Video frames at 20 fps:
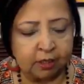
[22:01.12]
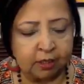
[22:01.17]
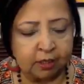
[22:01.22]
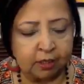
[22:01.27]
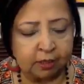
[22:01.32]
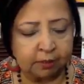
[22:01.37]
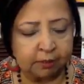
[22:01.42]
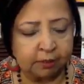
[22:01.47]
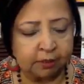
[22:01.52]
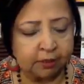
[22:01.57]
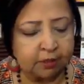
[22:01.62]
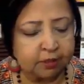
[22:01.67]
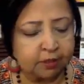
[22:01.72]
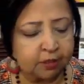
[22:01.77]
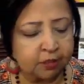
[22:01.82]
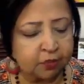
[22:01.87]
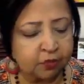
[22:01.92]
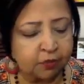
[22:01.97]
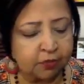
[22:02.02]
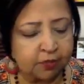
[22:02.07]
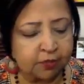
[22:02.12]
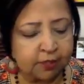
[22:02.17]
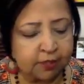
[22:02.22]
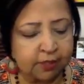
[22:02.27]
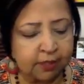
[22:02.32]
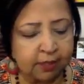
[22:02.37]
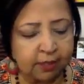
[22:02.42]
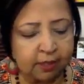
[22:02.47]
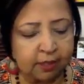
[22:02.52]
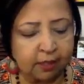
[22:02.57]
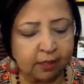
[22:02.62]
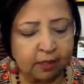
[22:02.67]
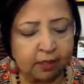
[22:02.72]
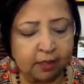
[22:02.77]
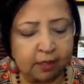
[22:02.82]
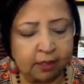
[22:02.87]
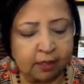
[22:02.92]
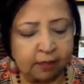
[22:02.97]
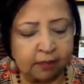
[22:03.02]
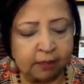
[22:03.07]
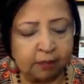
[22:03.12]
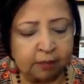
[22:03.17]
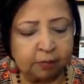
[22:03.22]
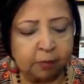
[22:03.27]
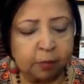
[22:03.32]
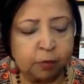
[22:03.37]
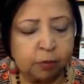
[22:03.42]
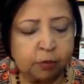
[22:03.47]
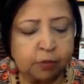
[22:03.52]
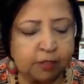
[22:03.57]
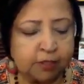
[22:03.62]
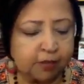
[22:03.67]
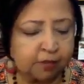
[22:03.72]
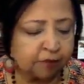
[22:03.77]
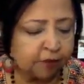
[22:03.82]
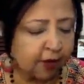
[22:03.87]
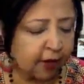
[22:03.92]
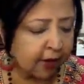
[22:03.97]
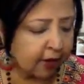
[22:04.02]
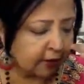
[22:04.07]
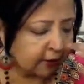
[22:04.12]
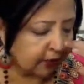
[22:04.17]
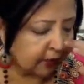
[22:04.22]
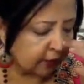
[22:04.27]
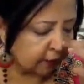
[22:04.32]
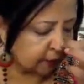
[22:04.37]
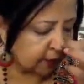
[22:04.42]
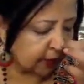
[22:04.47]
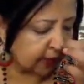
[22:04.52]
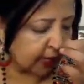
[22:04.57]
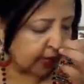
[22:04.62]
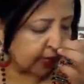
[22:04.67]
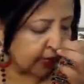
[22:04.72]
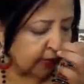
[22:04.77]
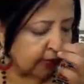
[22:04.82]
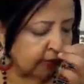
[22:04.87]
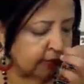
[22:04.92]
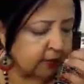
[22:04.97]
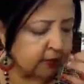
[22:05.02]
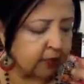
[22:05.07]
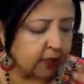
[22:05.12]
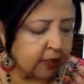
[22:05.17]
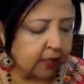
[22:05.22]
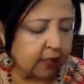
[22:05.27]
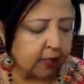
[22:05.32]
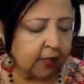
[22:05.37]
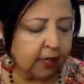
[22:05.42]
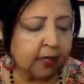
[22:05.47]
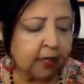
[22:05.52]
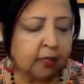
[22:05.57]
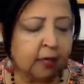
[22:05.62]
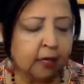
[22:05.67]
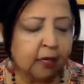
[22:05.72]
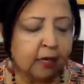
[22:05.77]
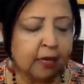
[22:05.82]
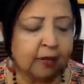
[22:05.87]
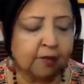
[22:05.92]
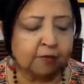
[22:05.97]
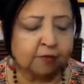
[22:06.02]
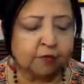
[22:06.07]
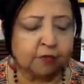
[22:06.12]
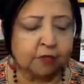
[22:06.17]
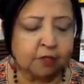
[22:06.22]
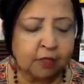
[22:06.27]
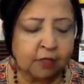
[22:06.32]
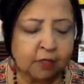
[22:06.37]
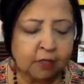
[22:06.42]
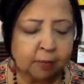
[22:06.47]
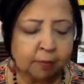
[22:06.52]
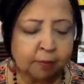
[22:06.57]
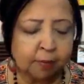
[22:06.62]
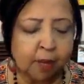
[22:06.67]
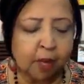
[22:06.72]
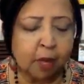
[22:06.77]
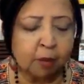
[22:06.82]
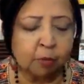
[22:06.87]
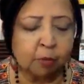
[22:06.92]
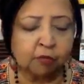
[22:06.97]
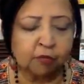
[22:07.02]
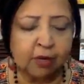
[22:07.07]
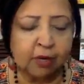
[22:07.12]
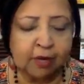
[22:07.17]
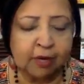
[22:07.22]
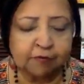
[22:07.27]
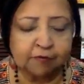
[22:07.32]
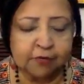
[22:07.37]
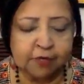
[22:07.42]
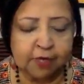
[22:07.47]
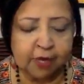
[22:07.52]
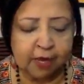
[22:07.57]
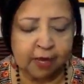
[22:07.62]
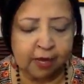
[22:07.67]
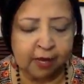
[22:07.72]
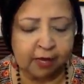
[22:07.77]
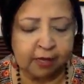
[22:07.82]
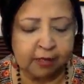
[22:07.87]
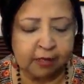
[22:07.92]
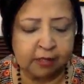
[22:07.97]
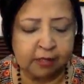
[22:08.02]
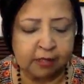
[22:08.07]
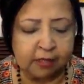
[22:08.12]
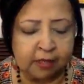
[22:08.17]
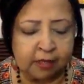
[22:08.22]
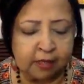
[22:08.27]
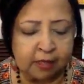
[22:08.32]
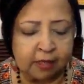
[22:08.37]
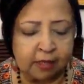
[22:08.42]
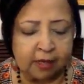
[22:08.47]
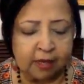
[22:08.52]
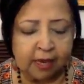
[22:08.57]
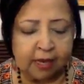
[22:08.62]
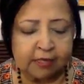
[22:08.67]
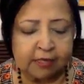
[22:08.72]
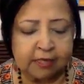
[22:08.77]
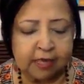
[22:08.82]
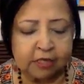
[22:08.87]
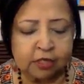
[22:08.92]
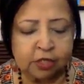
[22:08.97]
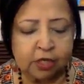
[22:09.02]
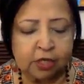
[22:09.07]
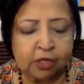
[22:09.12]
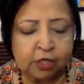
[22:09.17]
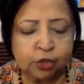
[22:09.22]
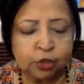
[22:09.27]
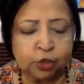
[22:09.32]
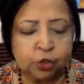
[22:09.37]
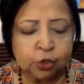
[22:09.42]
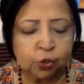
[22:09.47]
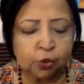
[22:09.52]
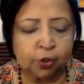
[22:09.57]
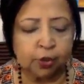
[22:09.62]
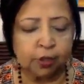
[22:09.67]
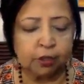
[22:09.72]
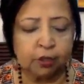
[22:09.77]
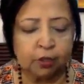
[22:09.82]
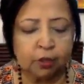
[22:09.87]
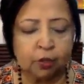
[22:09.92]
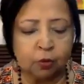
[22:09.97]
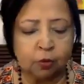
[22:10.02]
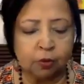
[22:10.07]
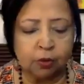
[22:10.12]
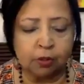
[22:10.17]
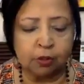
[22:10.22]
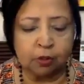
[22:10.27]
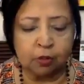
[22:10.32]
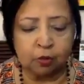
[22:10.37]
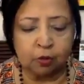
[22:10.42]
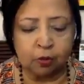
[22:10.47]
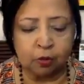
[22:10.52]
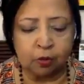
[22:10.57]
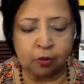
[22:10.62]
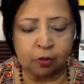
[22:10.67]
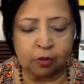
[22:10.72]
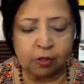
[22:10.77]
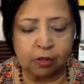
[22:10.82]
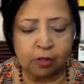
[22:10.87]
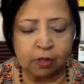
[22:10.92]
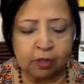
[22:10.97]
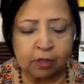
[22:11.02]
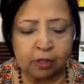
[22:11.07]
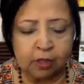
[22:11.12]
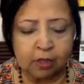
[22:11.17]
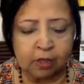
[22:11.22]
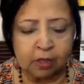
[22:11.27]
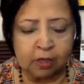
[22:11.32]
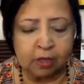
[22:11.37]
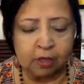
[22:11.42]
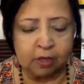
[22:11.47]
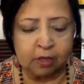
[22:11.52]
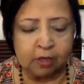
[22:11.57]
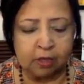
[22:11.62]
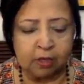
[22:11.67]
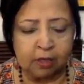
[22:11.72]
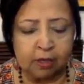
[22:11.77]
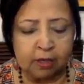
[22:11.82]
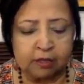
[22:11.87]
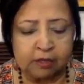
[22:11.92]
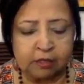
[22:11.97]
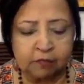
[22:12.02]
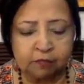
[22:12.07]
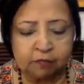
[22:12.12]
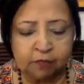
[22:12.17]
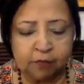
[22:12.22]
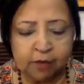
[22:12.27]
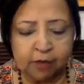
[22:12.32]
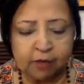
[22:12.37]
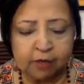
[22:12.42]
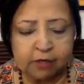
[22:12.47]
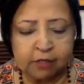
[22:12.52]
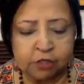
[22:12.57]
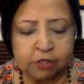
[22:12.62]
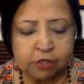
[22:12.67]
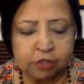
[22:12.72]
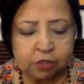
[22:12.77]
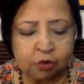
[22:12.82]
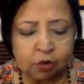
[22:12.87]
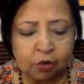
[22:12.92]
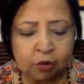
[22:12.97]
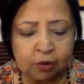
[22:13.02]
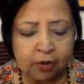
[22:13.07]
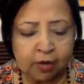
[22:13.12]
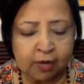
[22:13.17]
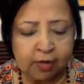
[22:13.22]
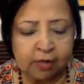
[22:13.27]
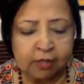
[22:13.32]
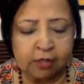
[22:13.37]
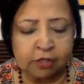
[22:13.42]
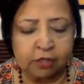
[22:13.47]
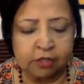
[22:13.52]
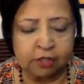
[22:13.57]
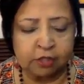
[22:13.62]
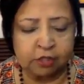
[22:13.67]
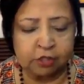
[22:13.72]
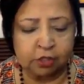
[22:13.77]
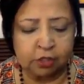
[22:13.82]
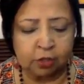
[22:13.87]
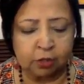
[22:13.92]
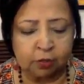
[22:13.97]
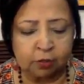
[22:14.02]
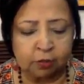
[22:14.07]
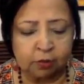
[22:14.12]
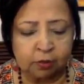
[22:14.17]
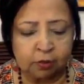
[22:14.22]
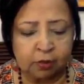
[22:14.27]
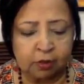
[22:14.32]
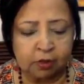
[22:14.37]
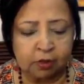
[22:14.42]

this is interesting, the blue sapphire that we held in the palm of our left hand has actually joined the golden cord. It's a very strong energy stone